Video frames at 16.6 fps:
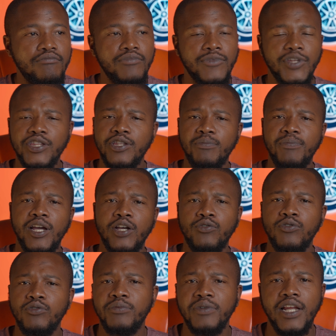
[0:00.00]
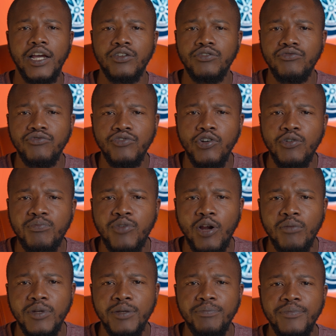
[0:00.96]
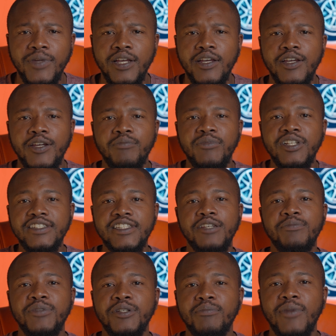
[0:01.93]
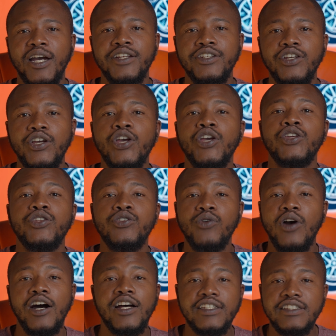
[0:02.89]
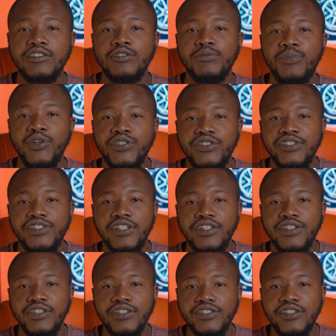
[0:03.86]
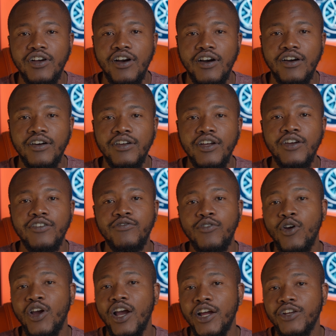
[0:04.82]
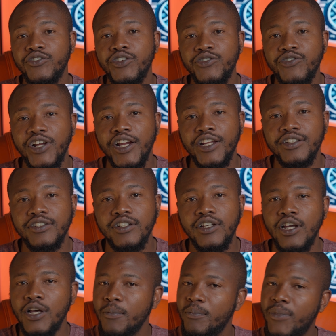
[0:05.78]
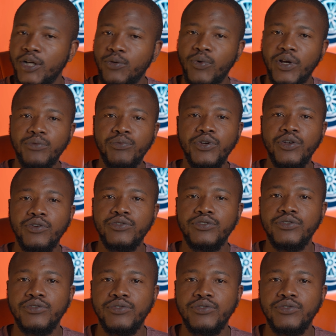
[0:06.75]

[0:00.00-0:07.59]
Then the bank will be like, no problem. Please keep in mind, you are still purchasing this car for 100 Rand. But what we're going to